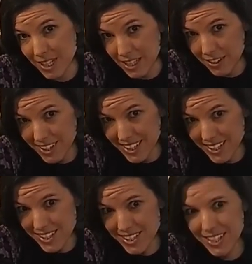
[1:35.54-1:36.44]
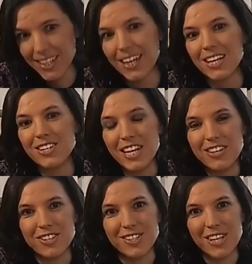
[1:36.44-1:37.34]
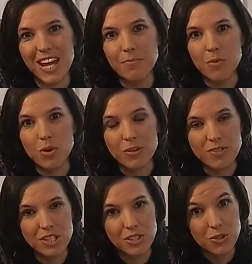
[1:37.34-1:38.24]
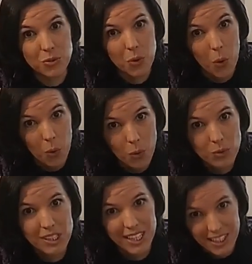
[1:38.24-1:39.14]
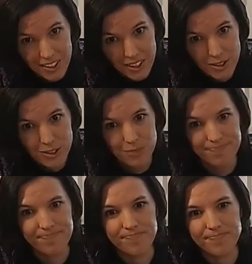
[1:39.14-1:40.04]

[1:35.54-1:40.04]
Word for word: English changes and morphs into Old English.